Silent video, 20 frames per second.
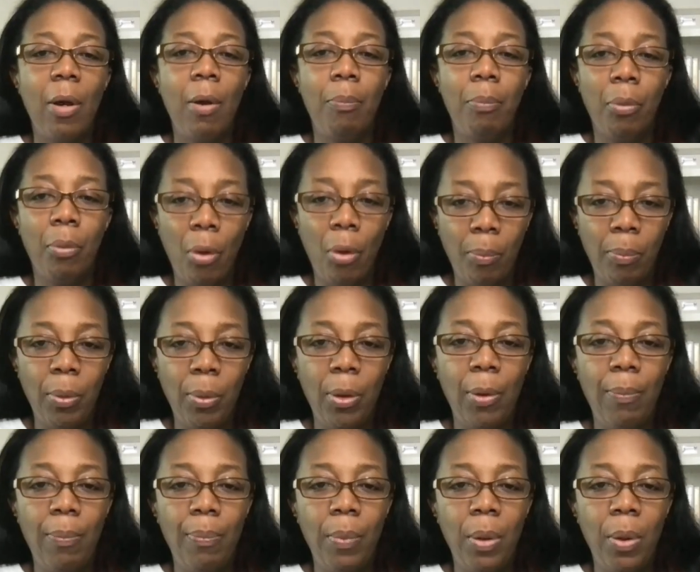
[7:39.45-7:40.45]
a
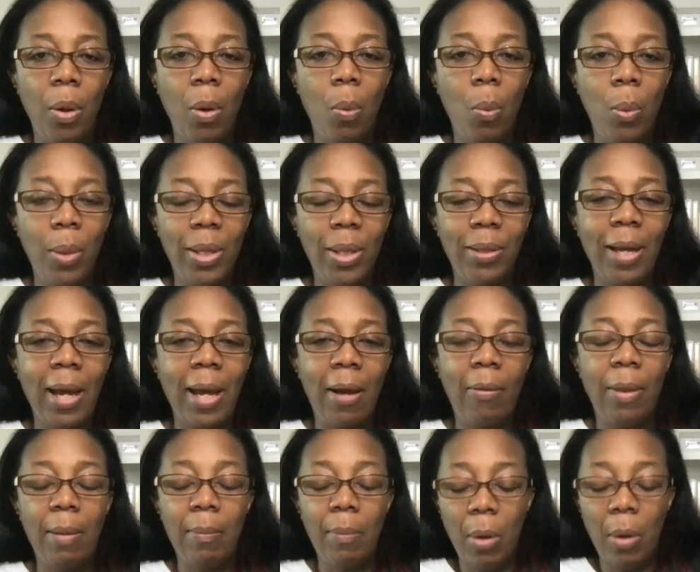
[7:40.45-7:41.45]
problem with how
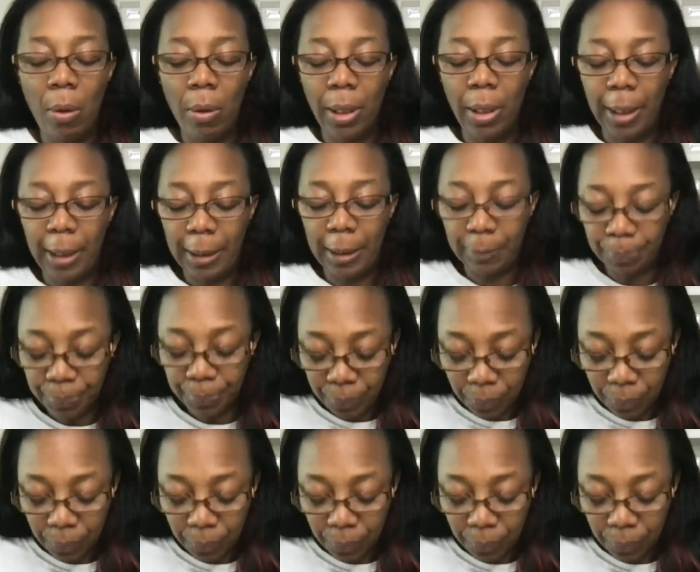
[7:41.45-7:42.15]
they market.